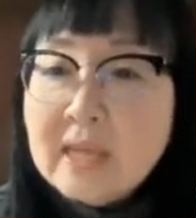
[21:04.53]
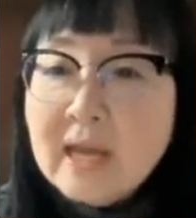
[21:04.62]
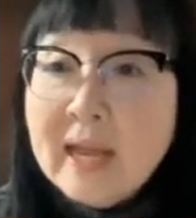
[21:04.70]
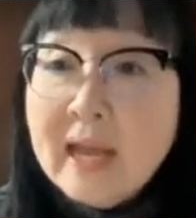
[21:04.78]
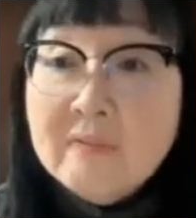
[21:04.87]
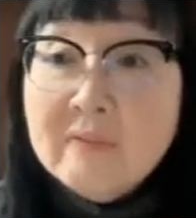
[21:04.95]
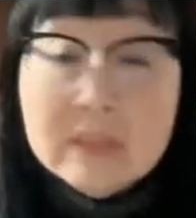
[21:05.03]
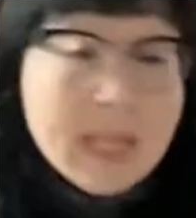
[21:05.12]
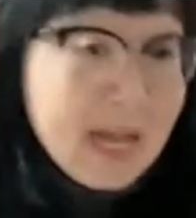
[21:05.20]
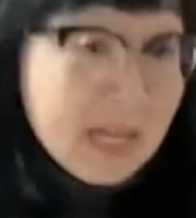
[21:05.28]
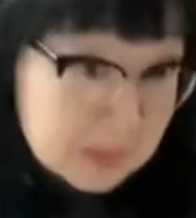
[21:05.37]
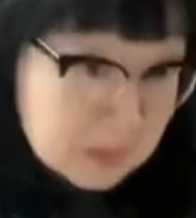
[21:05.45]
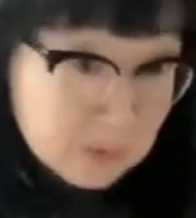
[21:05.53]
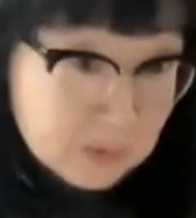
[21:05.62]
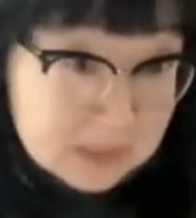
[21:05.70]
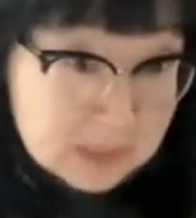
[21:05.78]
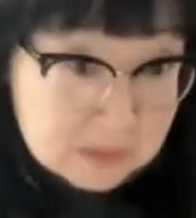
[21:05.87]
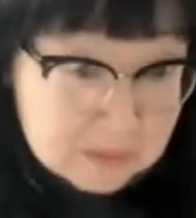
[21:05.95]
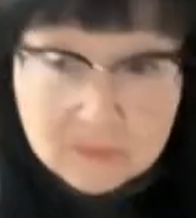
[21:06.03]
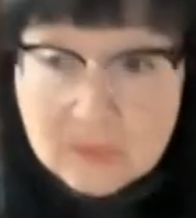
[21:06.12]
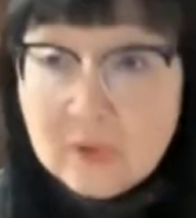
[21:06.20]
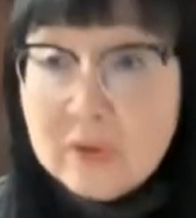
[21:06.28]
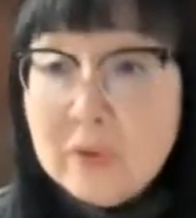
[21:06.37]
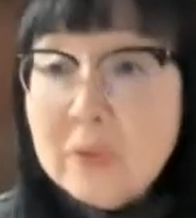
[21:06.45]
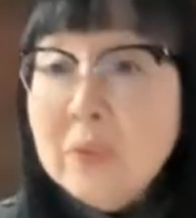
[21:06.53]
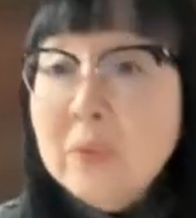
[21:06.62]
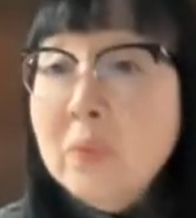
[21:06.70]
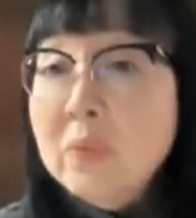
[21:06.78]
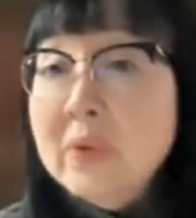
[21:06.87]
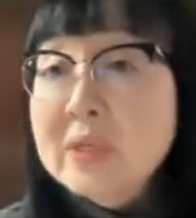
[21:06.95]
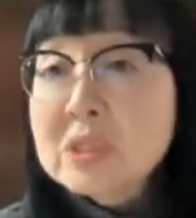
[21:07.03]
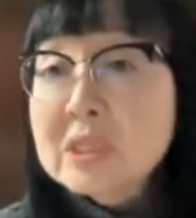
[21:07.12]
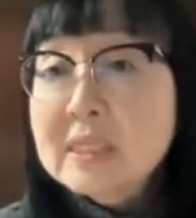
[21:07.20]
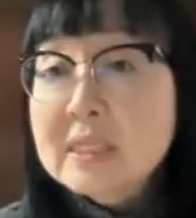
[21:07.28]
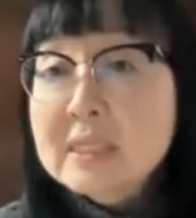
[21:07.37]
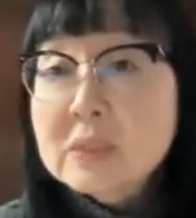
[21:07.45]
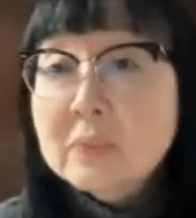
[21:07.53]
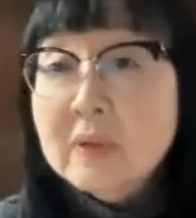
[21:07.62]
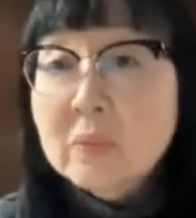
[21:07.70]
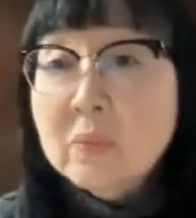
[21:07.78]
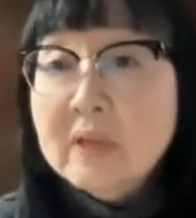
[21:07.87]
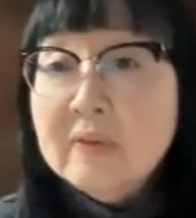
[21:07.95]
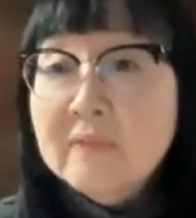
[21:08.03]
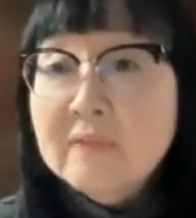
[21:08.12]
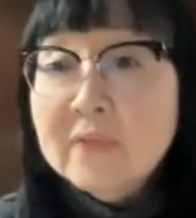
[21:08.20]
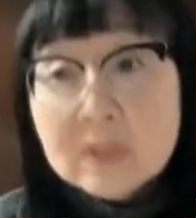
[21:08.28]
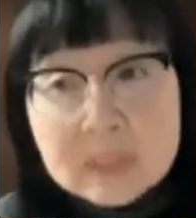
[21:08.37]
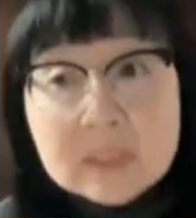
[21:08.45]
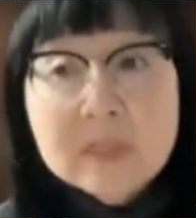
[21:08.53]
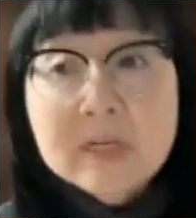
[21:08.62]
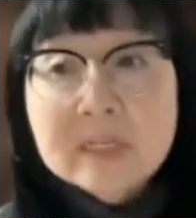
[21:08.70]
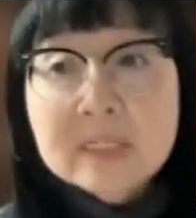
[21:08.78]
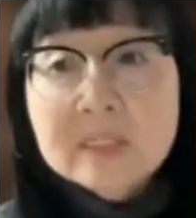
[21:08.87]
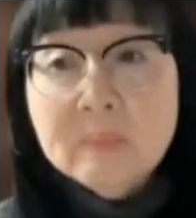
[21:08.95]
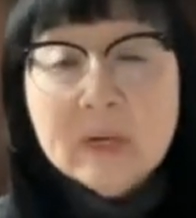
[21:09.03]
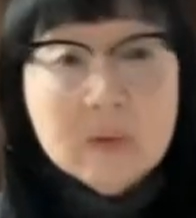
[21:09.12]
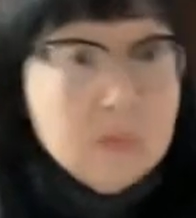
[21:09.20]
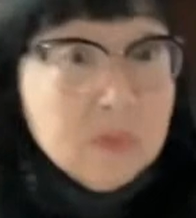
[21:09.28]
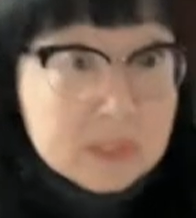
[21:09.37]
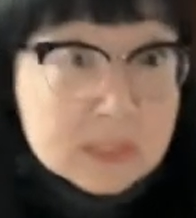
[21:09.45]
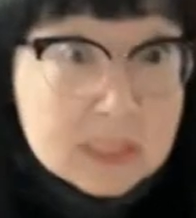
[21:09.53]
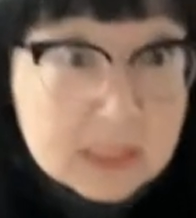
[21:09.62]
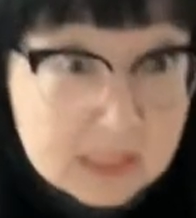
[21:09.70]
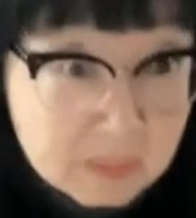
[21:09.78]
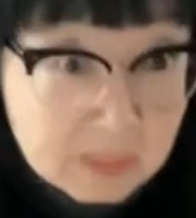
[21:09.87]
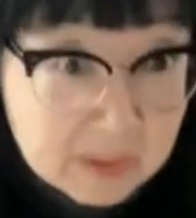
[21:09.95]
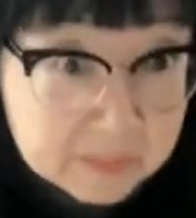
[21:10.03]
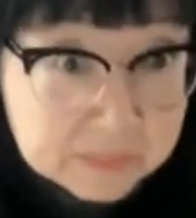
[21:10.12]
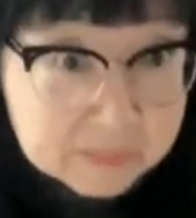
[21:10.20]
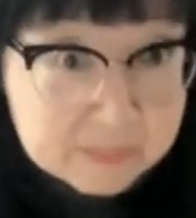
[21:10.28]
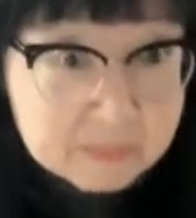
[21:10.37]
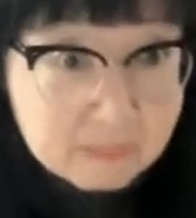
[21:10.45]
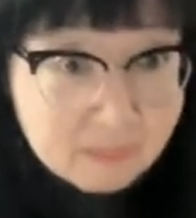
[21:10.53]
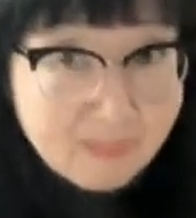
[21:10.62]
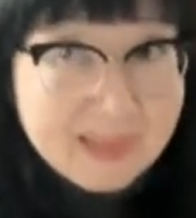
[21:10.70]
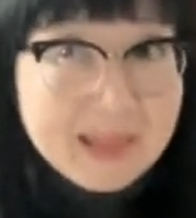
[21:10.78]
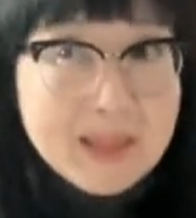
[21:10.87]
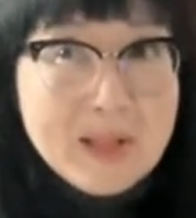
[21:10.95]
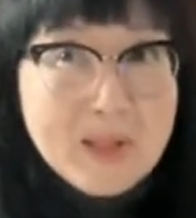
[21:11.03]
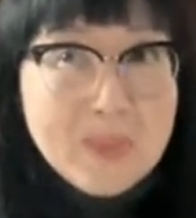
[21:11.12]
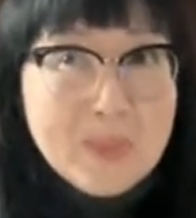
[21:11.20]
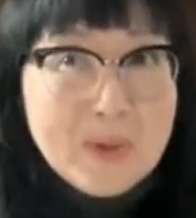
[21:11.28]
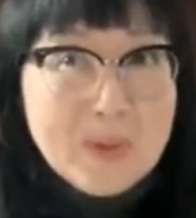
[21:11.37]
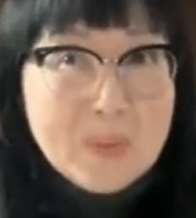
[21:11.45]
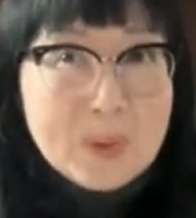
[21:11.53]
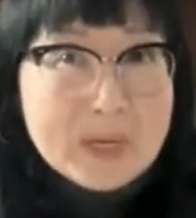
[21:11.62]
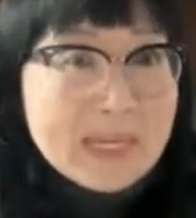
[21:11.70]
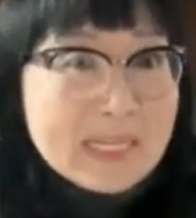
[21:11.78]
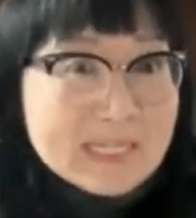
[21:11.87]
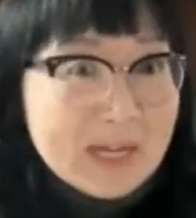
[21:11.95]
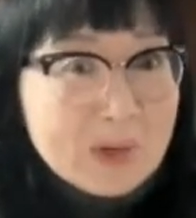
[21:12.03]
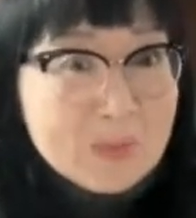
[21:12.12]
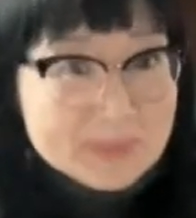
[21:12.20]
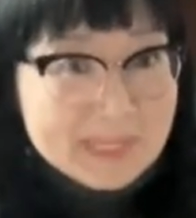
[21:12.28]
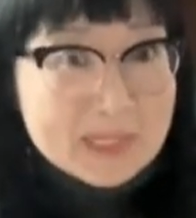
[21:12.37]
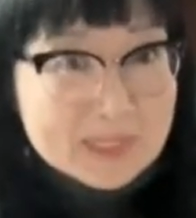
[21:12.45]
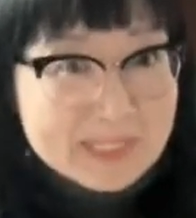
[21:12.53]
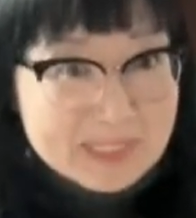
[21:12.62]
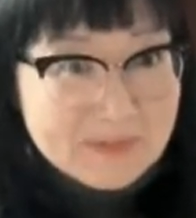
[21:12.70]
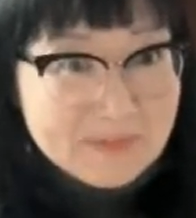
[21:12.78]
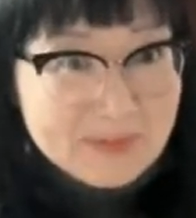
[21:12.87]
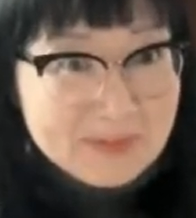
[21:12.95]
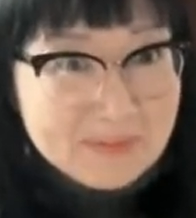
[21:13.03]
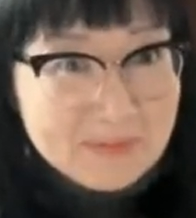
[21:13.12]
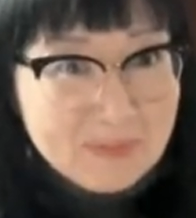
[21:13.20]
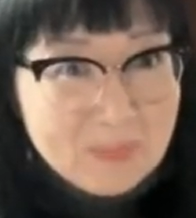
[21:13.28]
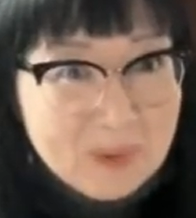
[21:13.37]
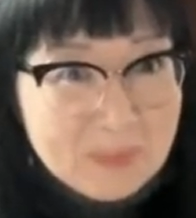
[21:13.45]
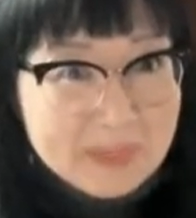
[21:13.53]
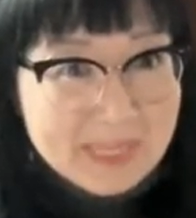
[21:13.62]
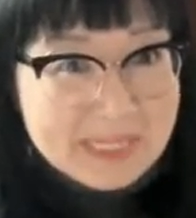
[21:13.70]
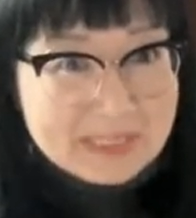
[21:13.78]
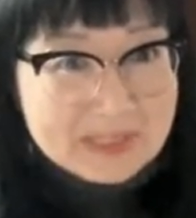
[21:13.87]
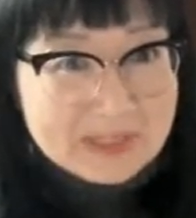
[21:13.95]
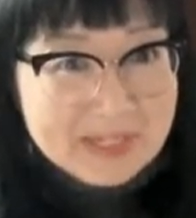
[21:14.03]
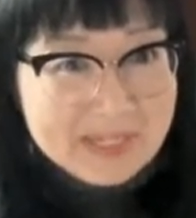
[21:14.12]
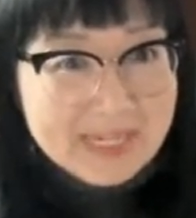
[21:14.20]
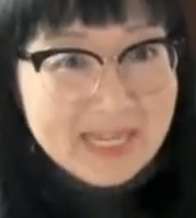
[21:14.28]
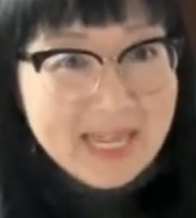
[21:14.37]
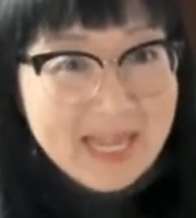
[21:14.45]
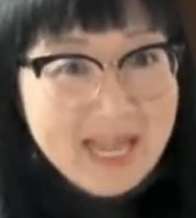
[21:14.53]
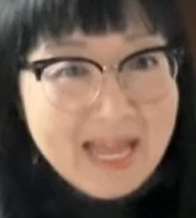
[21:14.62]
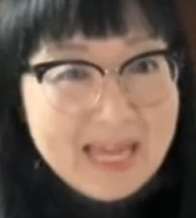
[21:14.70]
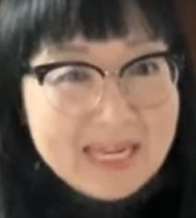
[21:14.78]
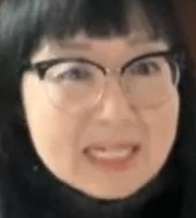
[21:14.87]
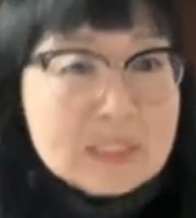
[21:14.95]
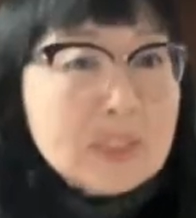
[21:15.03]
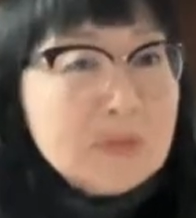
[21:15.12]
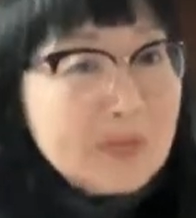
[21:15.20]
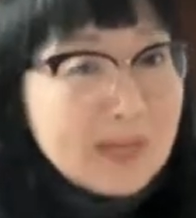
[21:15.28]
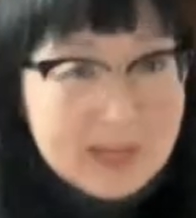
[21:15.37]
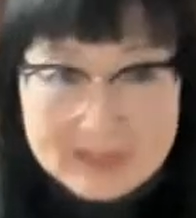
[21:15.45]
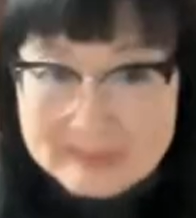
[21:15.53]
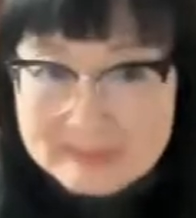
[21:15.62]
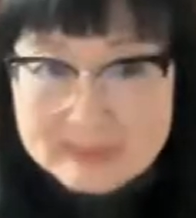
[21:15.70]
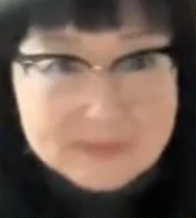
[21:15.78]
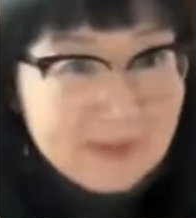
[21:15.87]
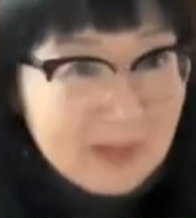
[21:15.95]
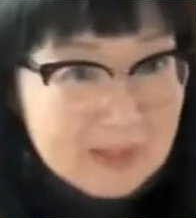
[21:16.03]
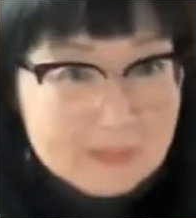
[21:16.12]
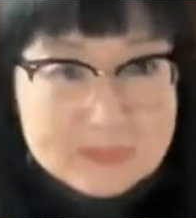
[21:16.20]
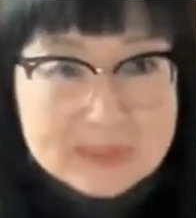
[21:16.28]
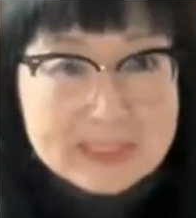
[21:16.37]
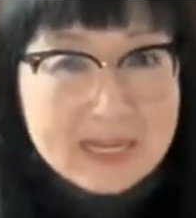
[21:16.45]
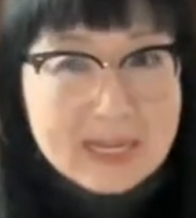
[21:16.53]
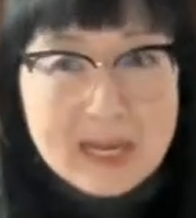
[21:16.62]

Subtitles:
I have a last question for you, which is when we first talked about this exhibit, the working title was actually different from what we landed on. And as you and I developed